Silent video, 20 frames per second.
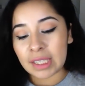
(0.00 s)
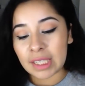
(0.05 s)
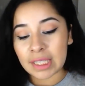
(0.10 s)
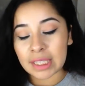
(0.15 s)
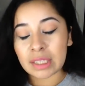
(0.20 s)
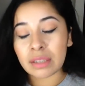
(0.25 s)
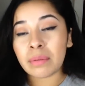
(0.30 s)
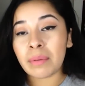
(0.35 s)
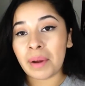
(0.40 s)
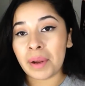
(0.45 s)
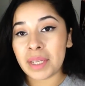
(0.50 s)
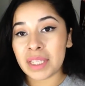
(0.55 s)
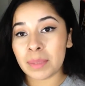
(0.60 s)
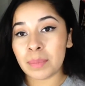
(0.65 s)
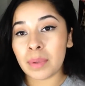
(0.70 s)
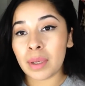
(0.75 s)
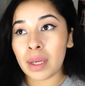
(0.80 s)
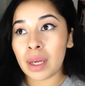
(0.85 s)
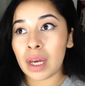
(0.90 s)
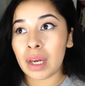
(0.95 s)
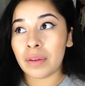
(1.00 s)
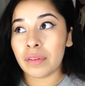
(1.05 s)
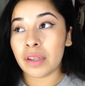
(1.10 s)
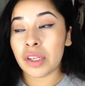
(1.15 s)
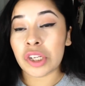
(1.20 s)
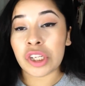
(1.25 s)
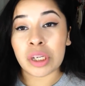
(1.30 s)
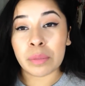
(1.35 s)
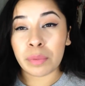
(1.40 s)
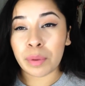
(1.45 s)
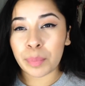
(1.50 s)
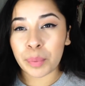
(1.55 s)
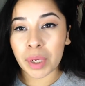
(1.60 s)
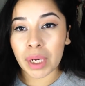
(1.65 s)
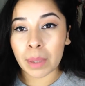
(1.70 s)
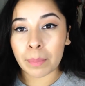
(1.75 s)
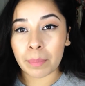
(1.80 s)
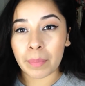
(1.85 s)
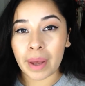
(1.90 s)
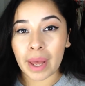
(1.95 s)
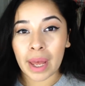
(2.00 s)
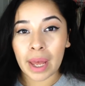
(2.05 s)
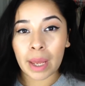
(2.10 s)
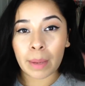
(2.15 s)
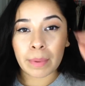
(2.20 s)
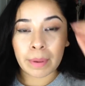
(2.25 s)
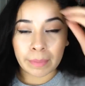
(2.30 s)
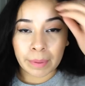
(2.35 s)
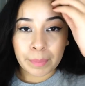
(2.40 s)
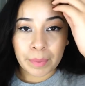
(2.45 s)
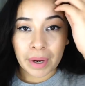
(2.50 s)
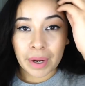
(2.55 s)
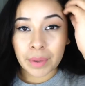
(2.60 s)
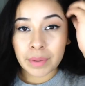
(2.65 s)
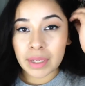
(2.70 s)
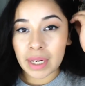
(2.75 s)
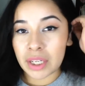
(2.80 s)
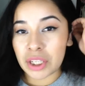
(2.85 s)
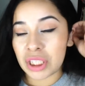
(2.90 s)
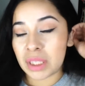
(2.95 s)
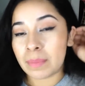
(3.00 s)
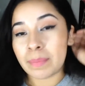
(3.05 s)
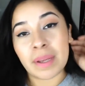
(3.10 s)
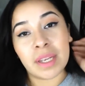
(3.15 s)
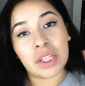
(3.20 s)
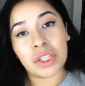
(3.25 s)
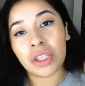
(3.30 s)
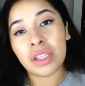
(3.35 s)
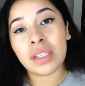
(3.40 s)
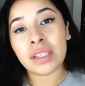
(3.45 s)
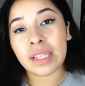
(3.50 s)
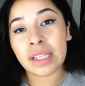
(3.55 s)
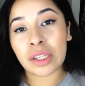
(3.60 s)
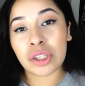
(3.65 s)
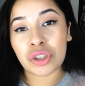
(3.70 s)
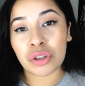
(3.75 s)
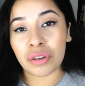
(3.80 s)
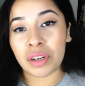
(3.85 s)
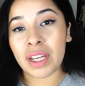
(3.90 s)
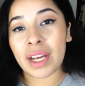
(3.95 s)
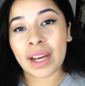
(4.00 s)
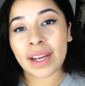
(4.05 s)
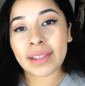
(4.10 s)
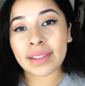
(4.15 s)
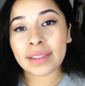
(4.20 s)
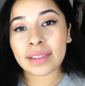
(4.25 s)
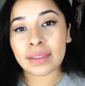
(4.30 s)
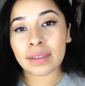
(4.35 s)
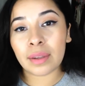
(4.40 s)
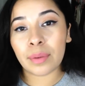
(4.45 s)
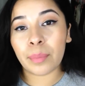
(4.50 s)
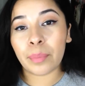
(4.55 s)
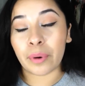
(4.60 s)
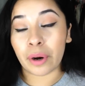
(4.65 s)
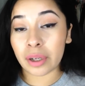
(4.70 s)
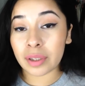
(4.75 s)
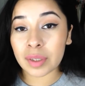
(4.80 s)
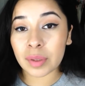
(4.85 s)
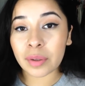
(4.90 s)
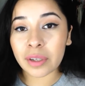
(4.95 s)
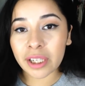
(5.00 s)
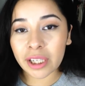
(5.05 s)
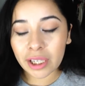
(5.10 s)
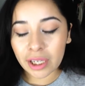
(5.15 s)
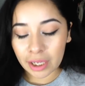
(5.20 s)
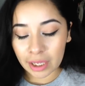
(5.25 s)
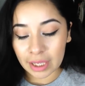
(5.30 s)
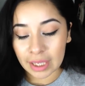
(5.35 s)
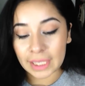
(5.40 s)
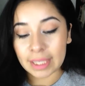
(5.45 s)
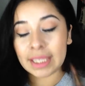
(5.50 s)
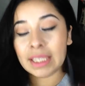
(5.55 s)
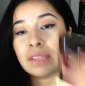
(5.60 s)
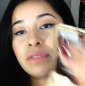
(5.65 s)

This reminds me of the Shimmer Brick by Bobbi Brown that I just mentioned and showed you guys. The bronze one is